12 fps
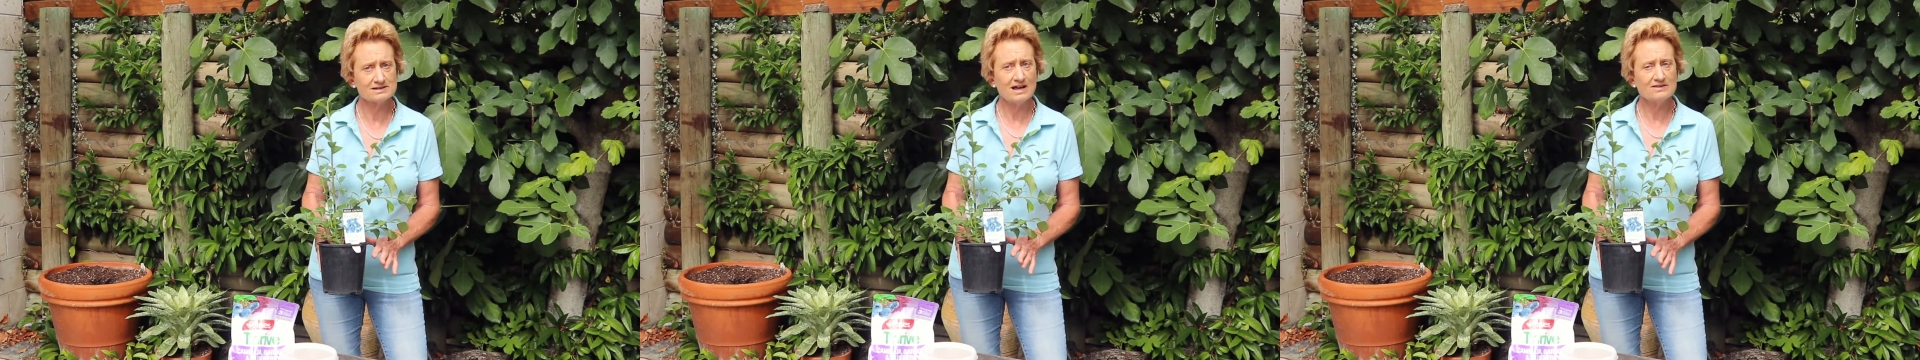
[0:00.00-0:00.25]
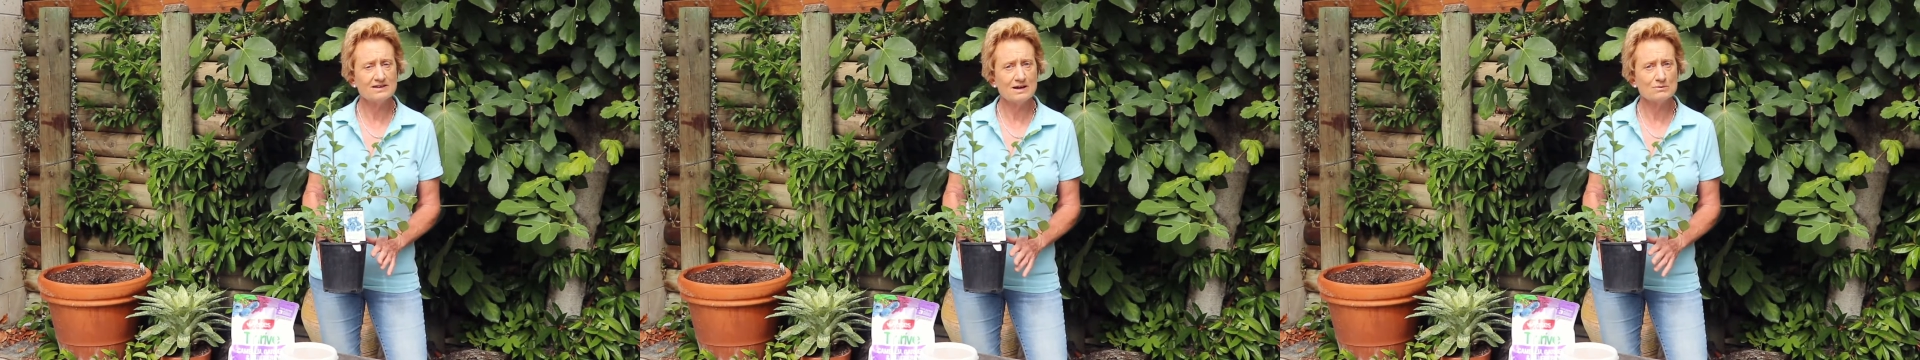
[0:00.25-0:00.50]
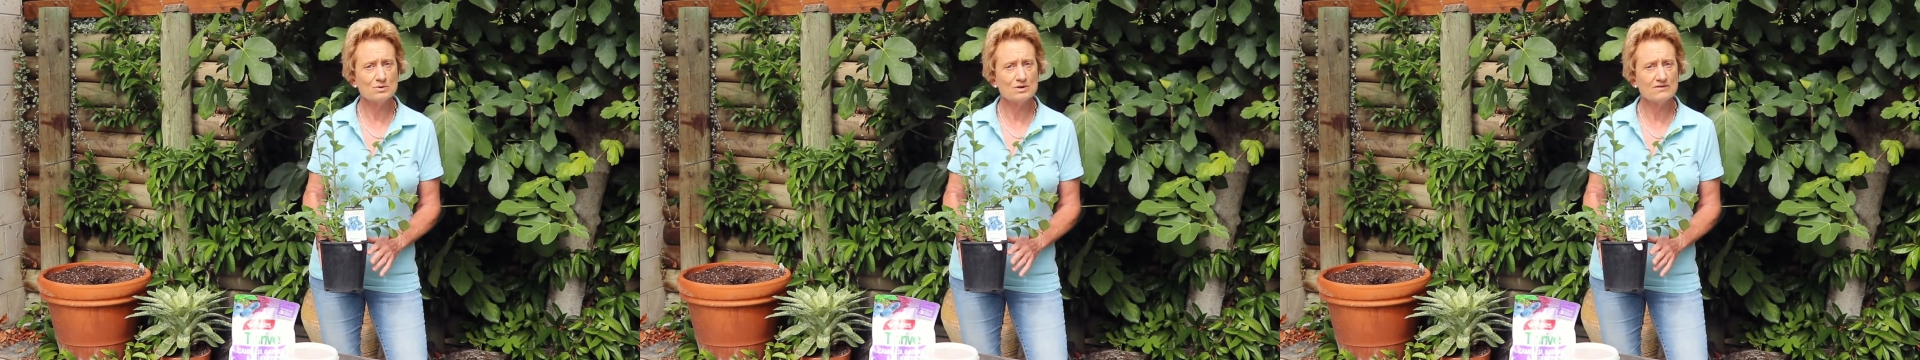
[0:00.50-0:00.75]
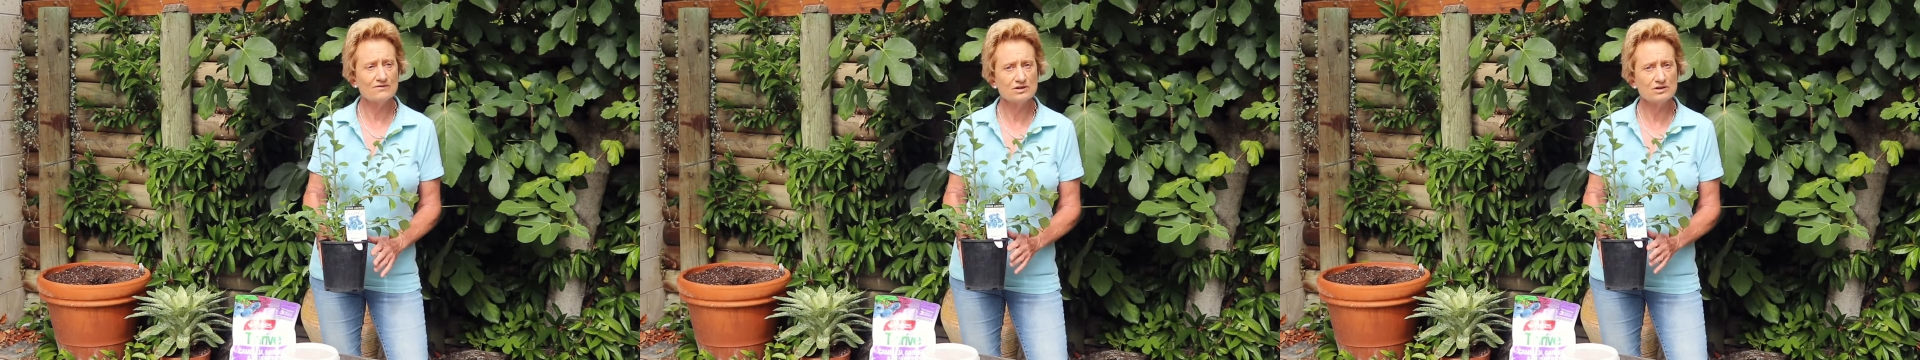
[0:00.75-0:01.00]
and that will
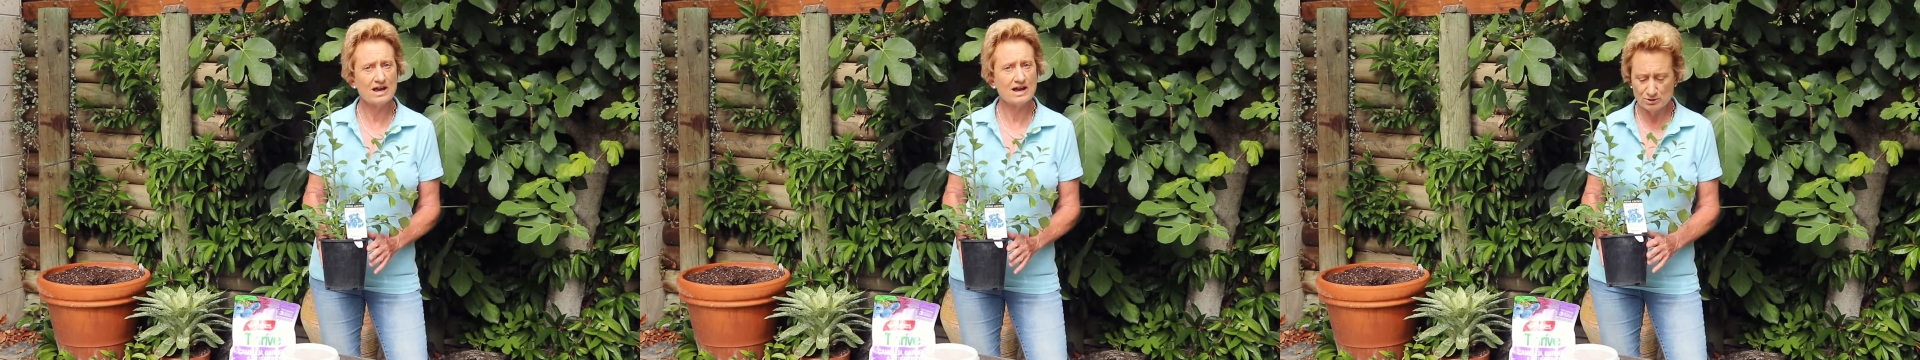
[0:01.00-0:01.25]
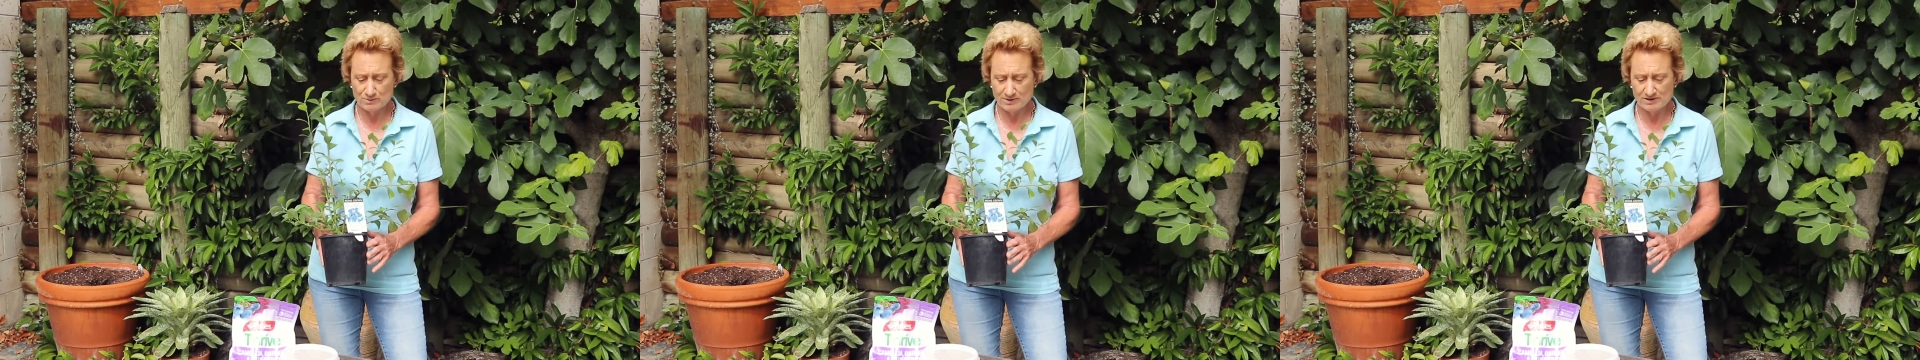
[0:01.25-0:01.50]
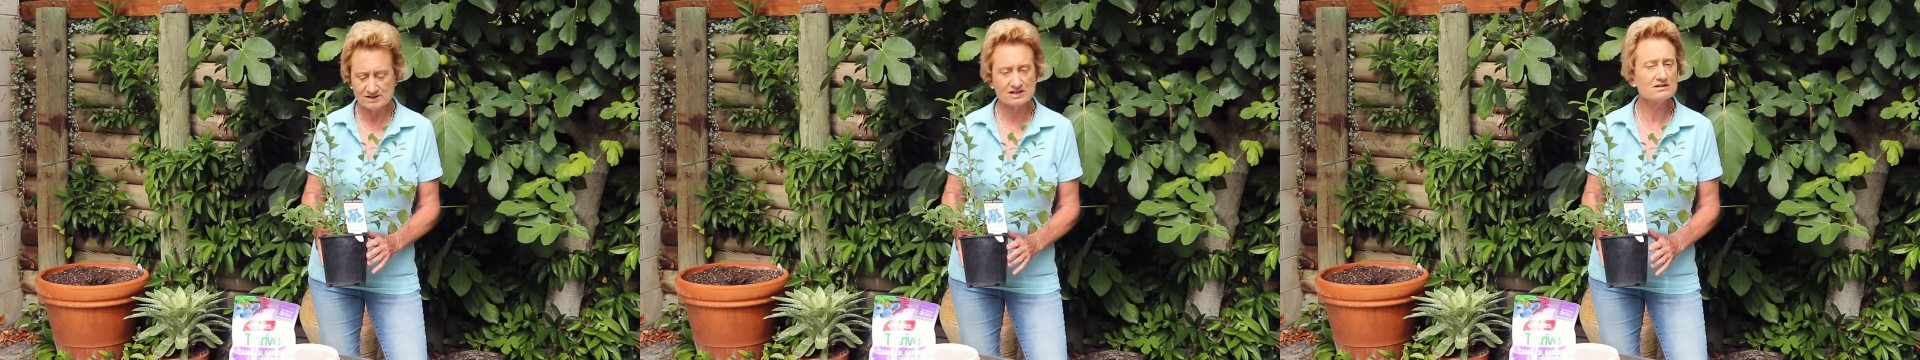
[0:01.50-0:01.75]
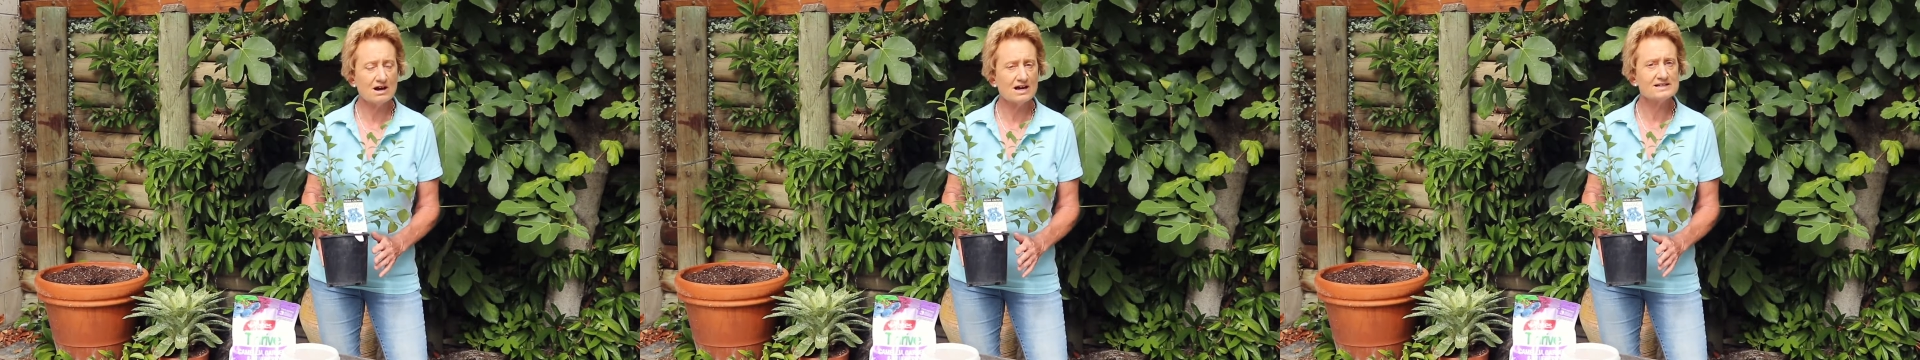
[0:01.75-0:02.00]
give your blueberries
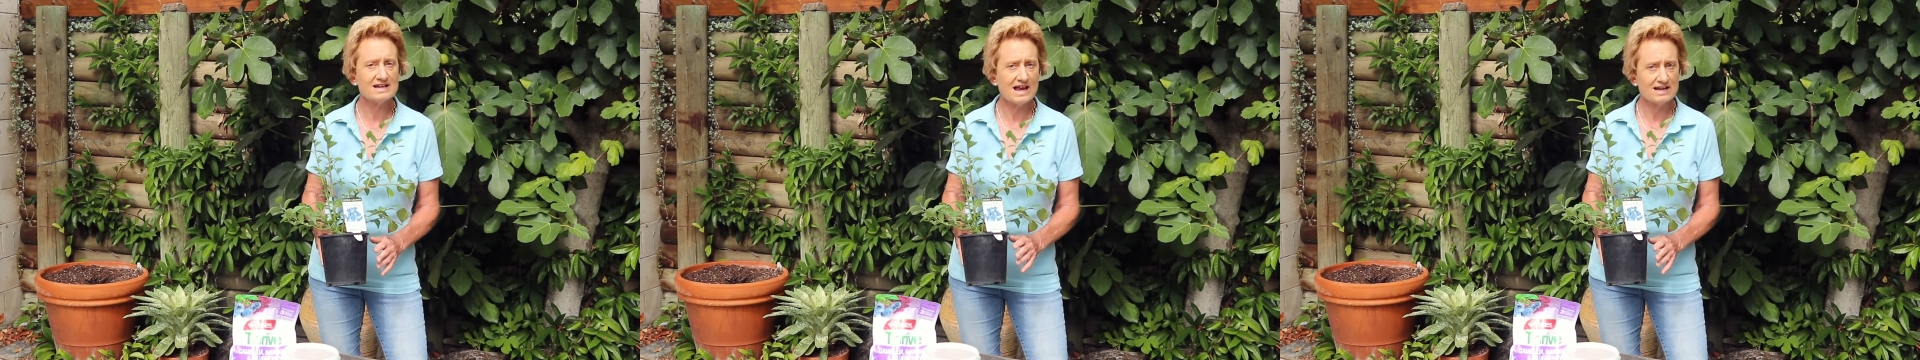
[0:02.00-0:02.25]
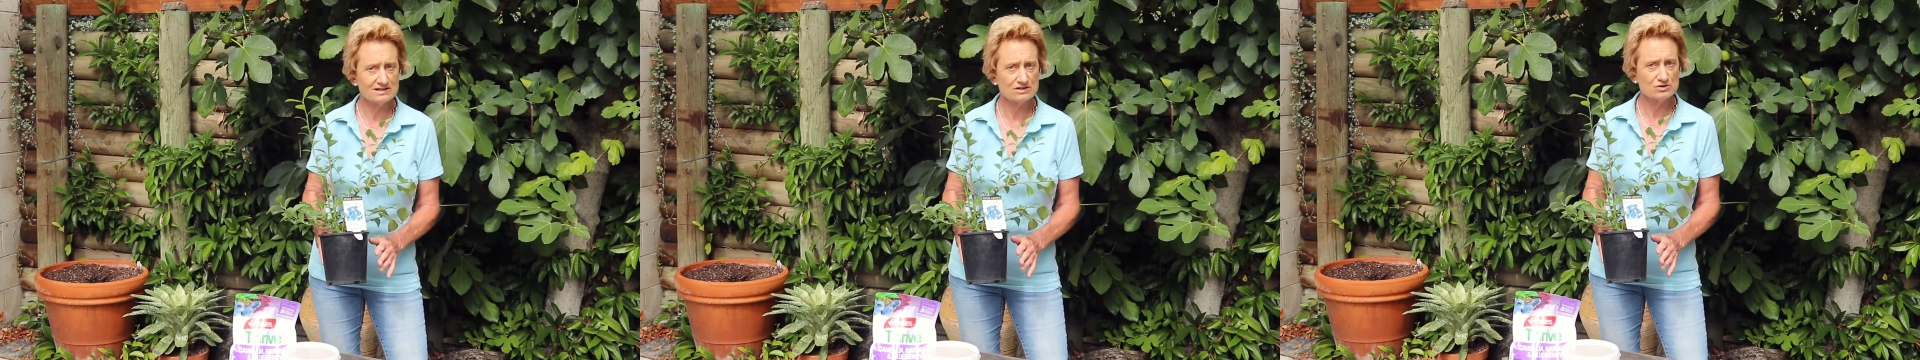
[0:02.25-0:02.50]
nice acid